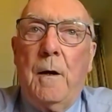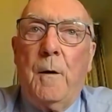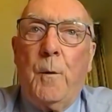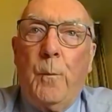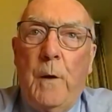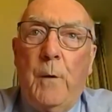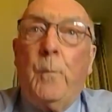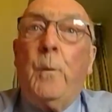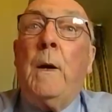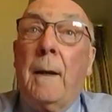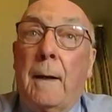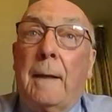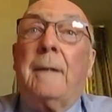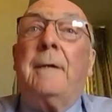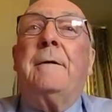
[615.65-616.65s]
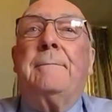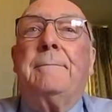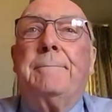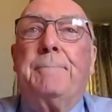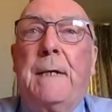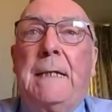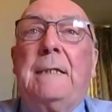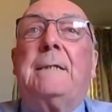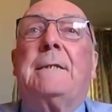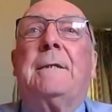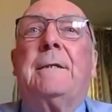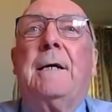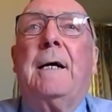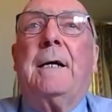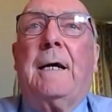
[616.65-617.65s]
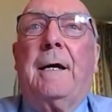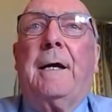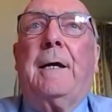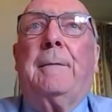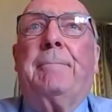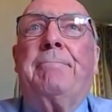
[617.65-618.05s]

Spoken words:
We will meet again.